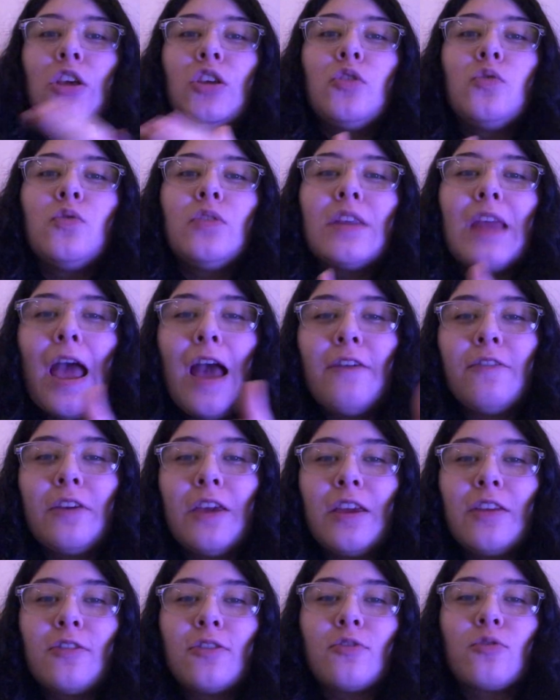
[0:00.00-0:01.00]
You
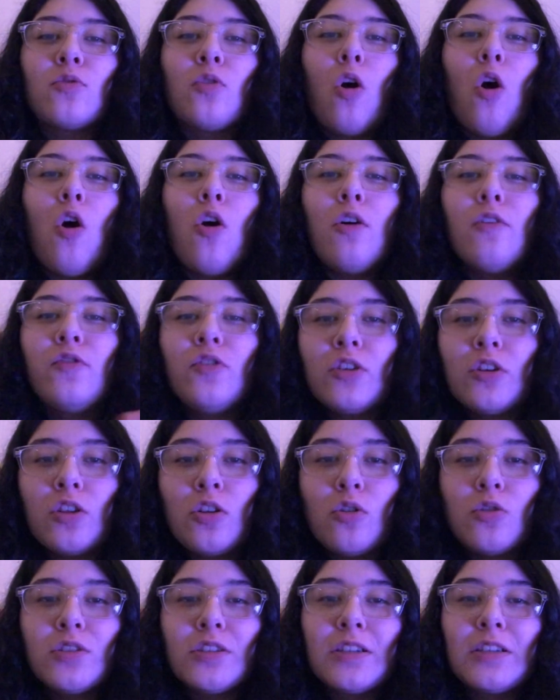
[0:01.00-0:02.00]
navigate through all of the
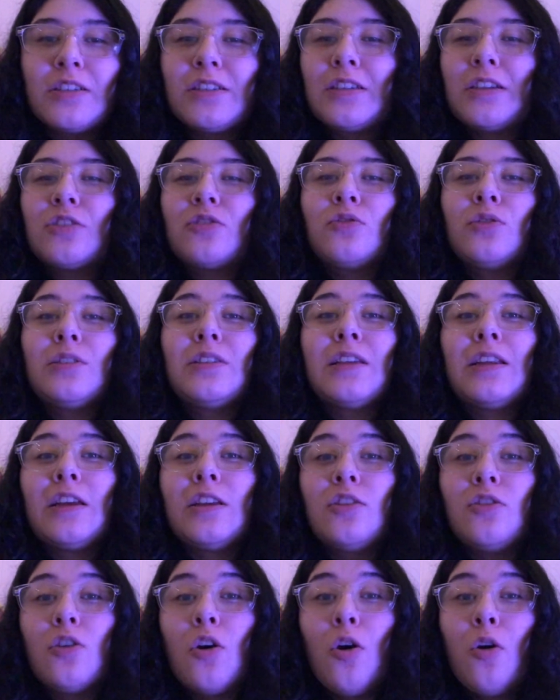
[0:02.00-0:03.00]
clothes and accessories, and I
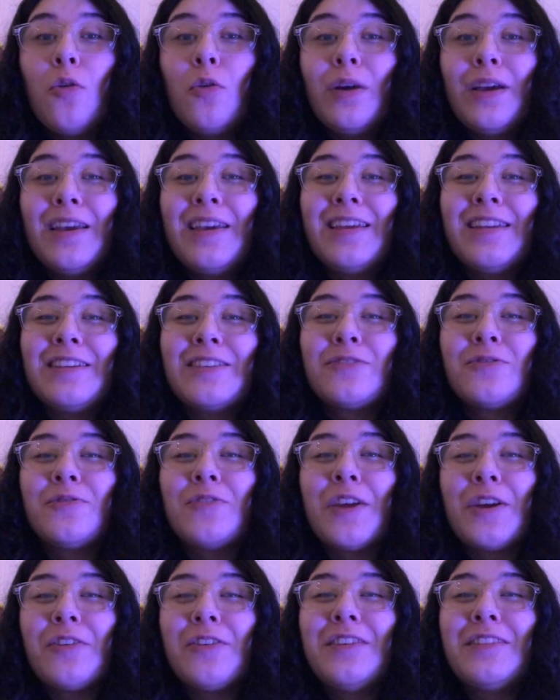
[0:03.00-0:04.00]
know it is
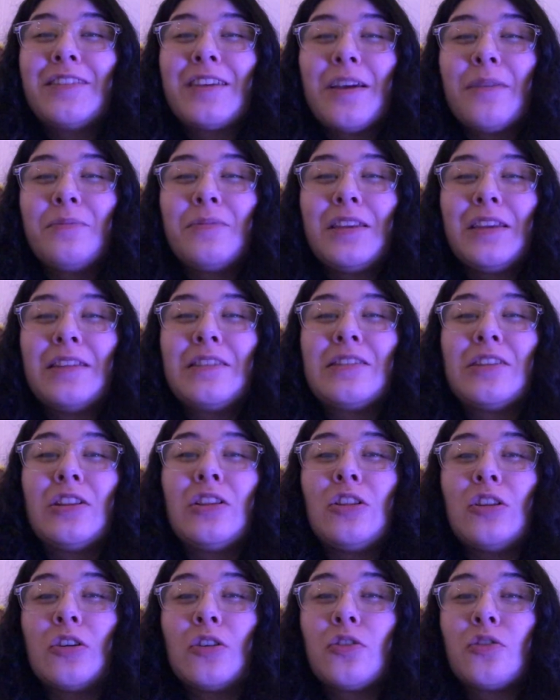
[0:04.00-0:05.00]
very tempting to
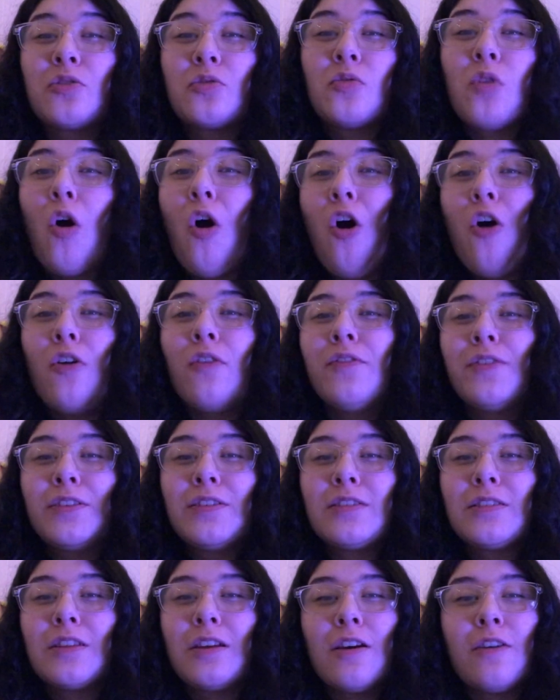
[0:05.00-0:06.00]
look through all the
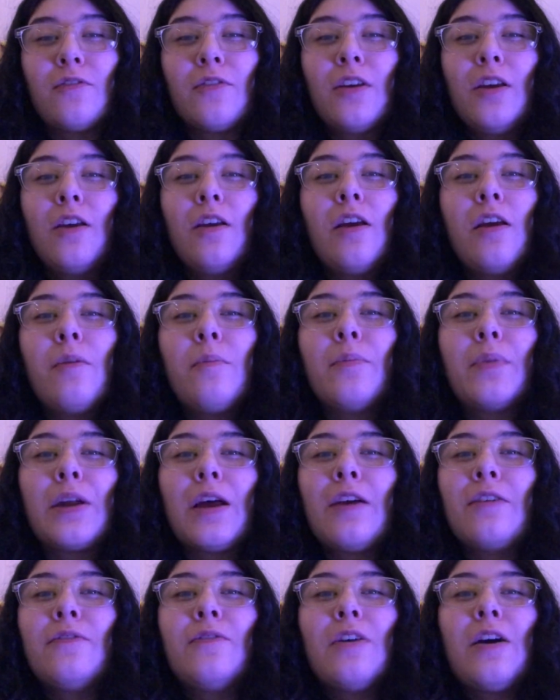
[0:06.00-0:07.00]
stuff, but
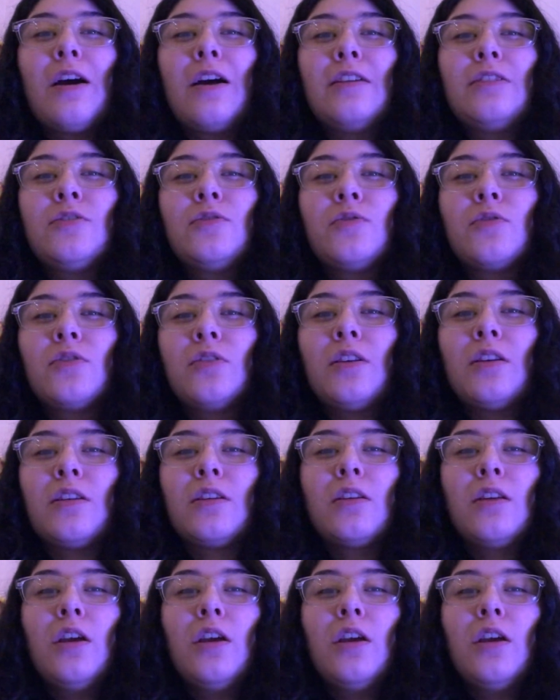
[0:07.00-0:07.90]
I advise for like